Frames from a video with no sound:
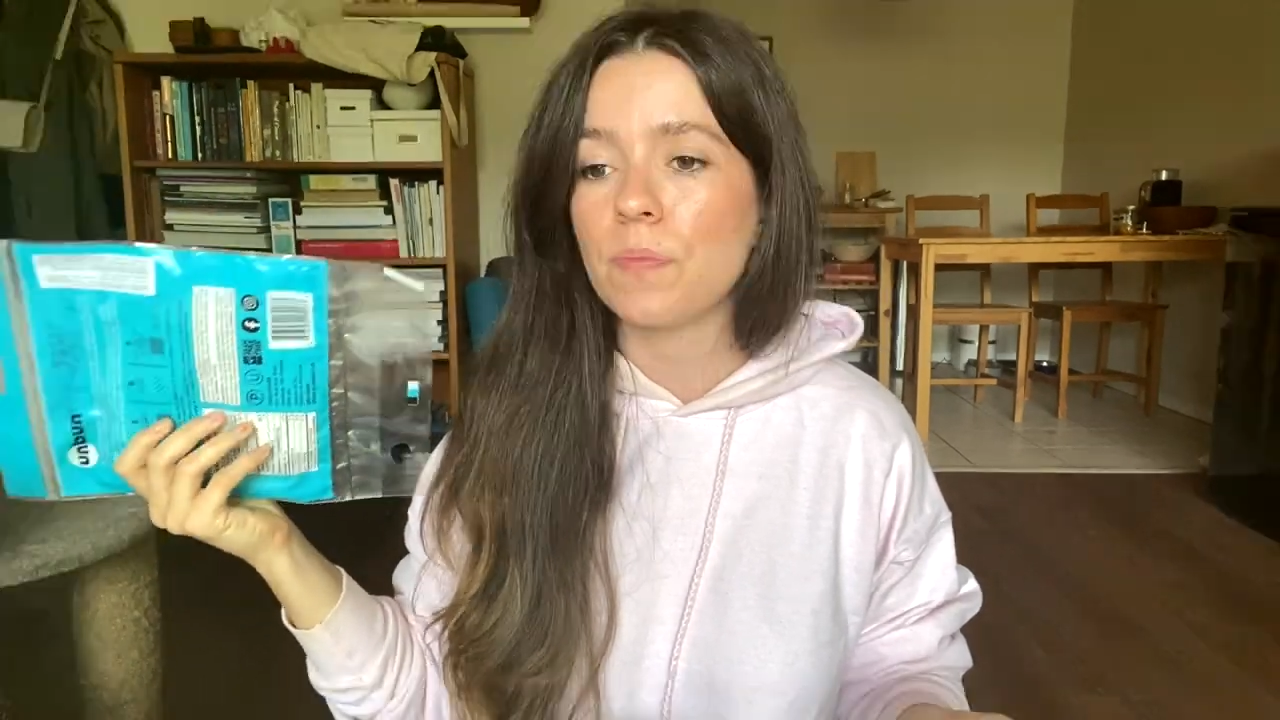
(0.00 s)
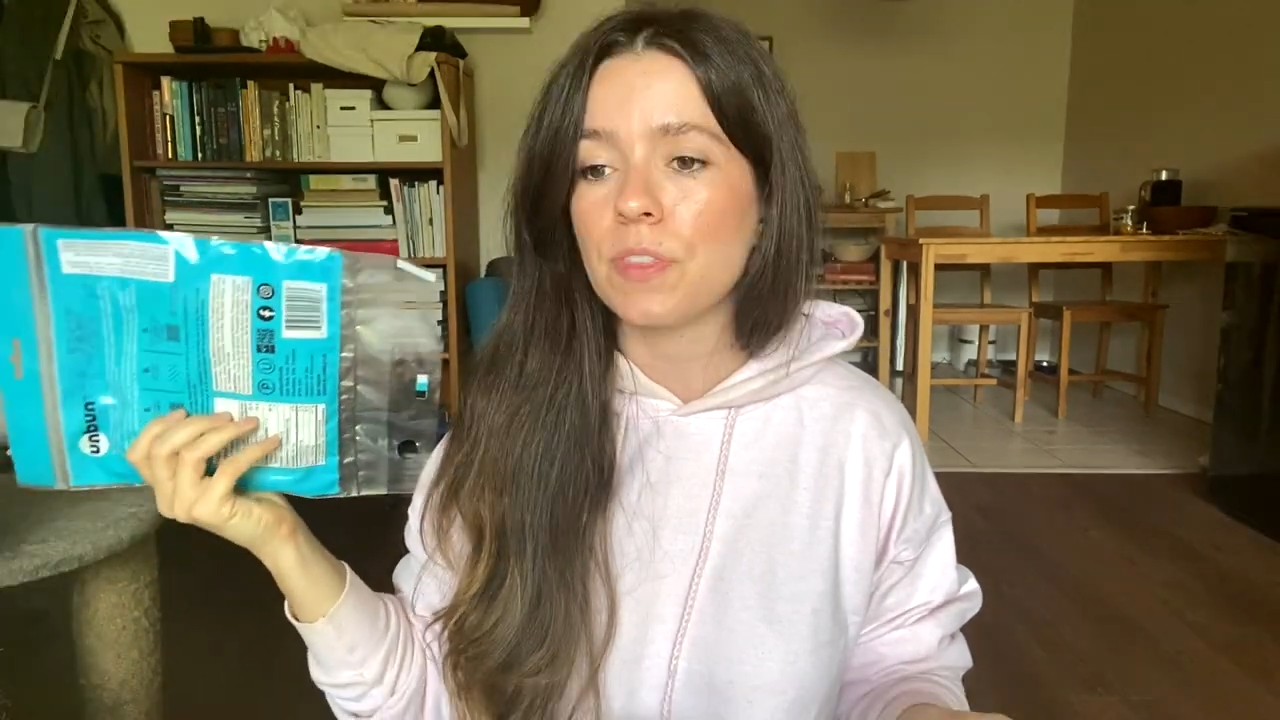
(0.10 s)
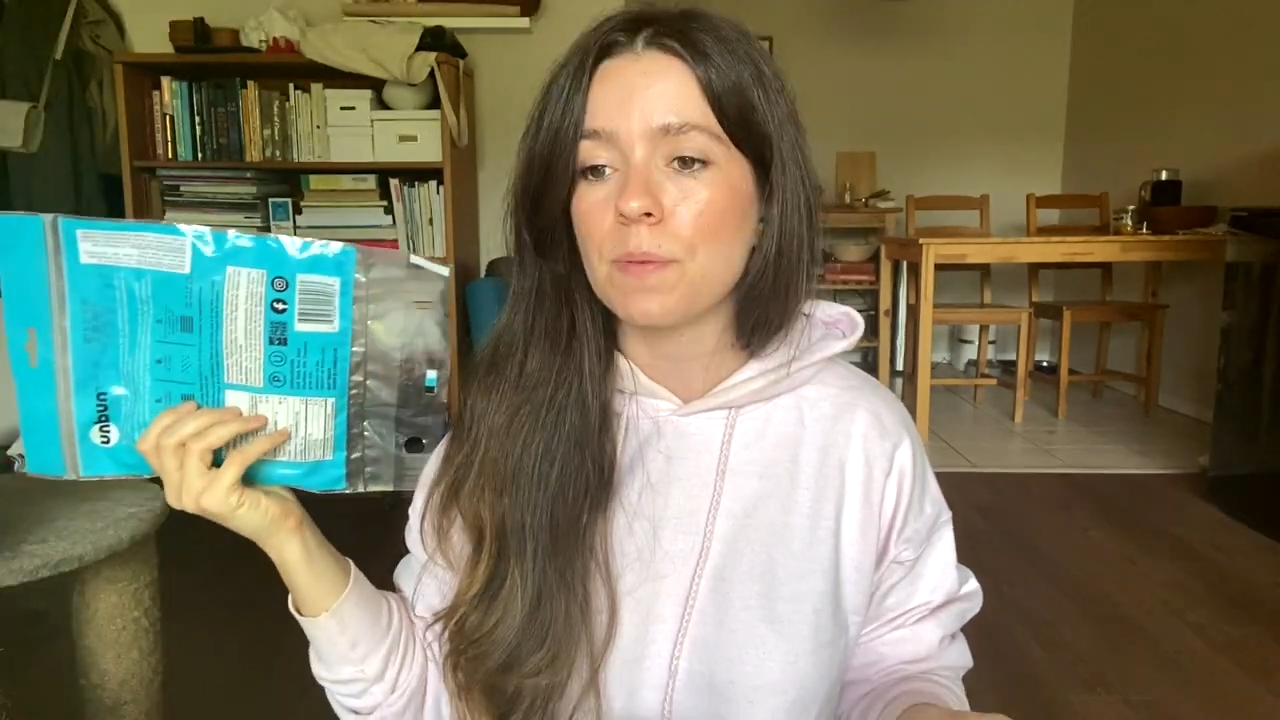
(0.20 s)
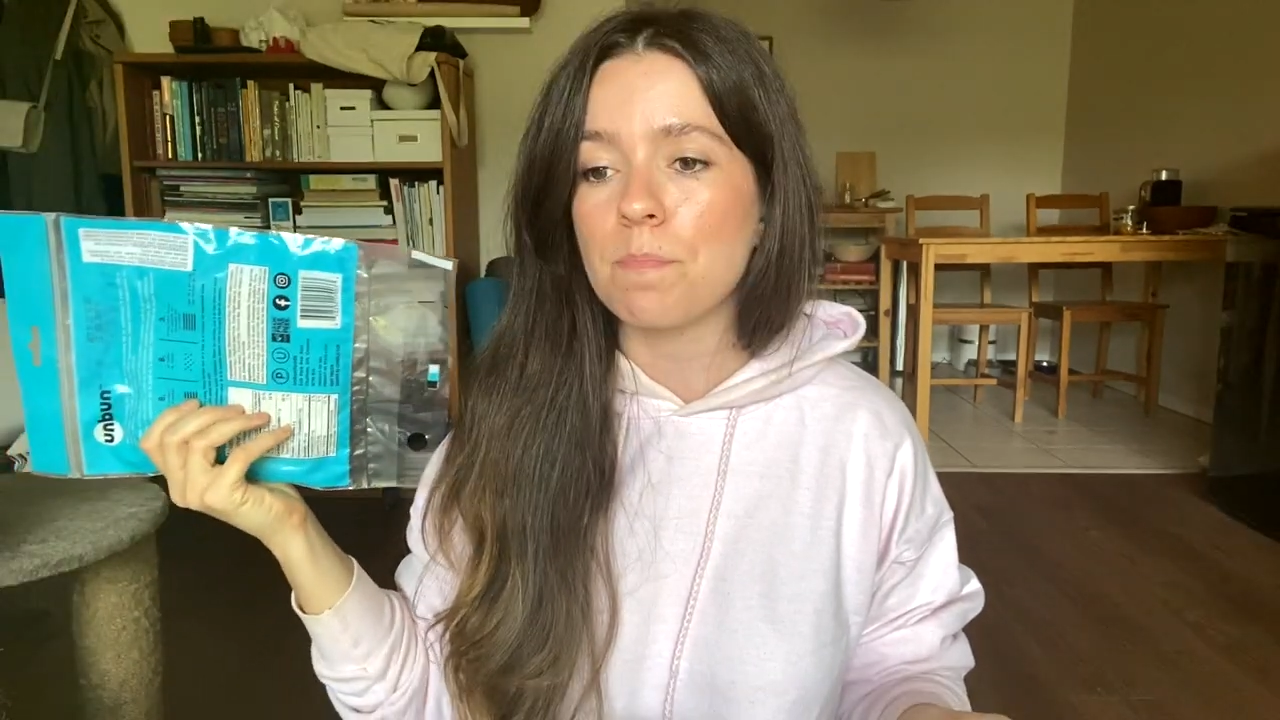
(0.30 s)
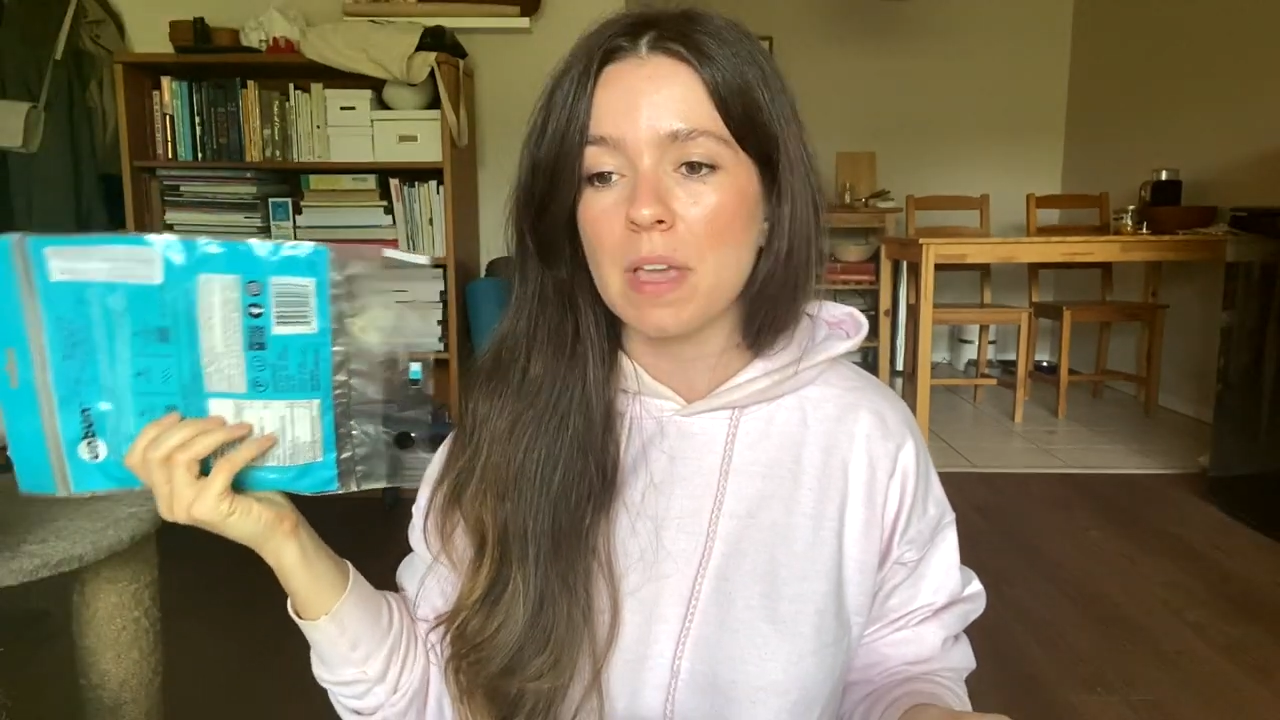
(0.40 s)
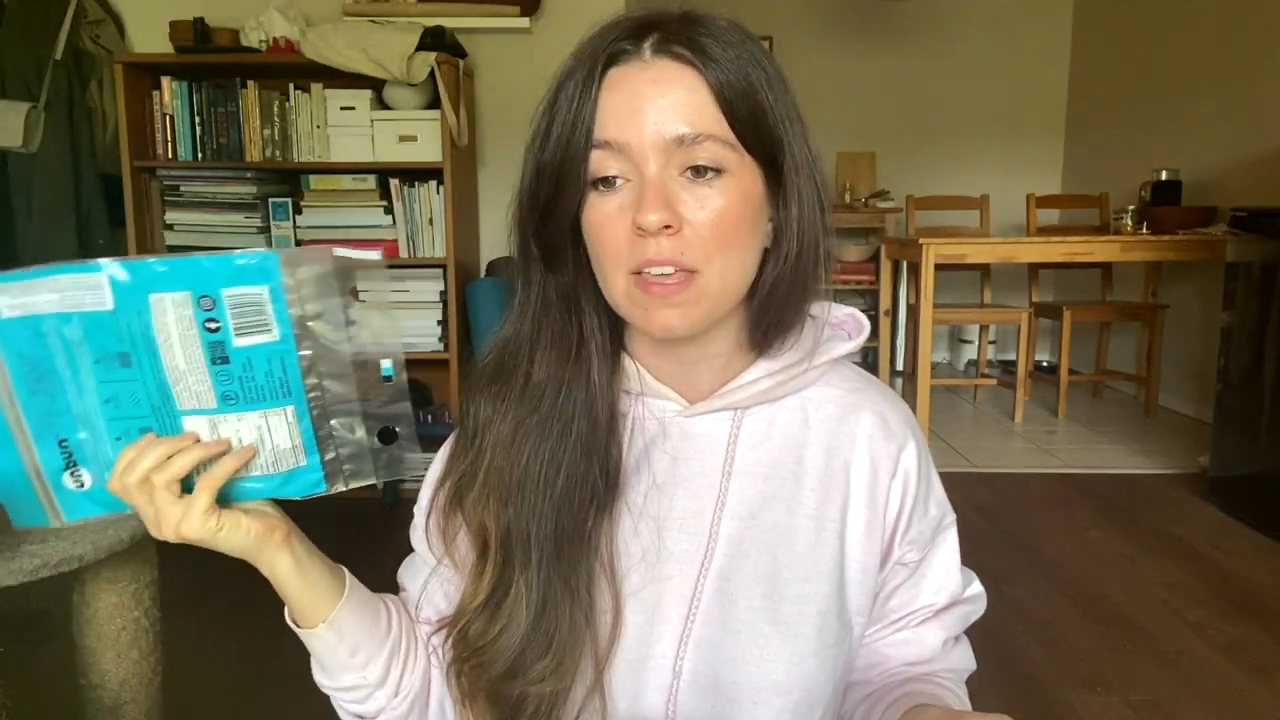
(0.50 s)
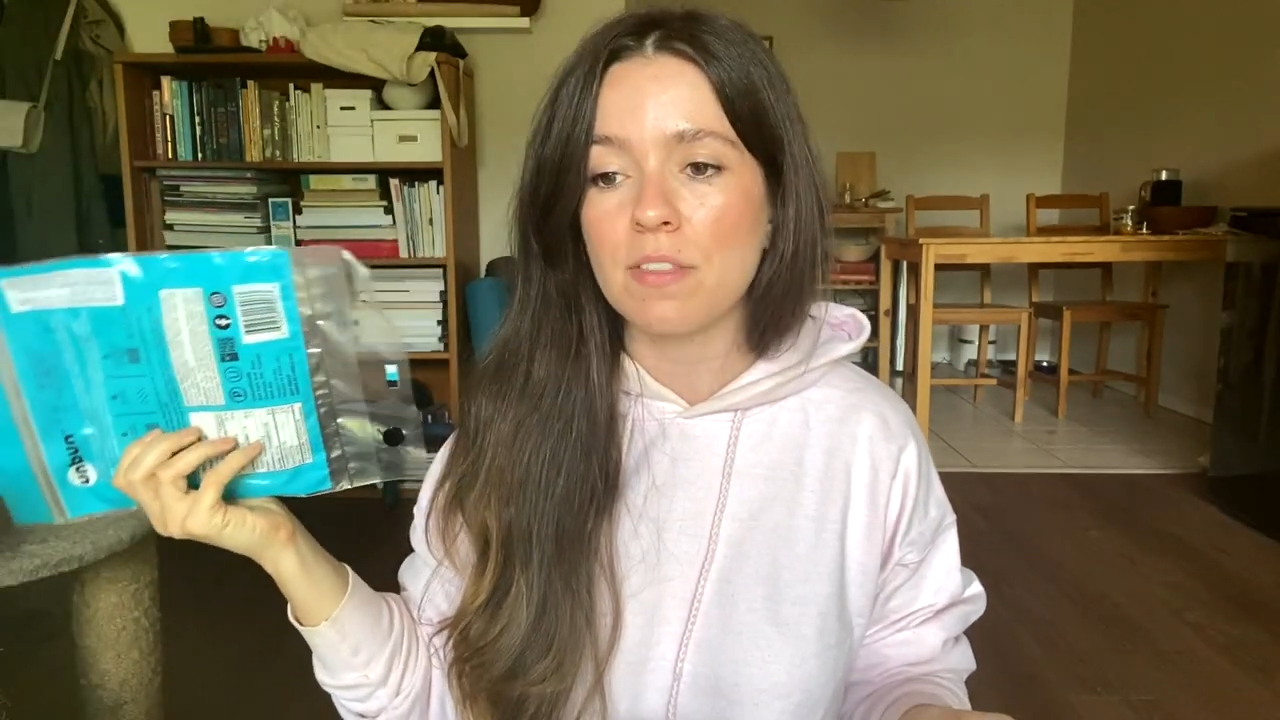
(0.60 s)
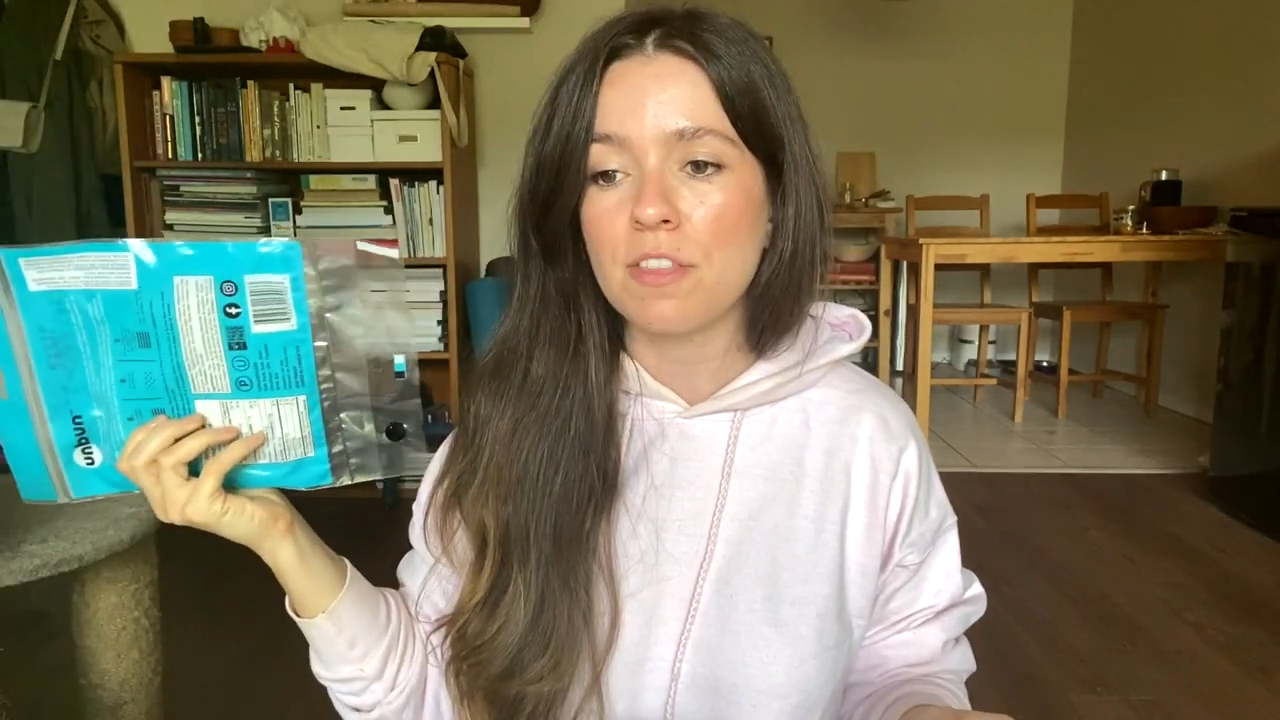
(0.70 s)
The main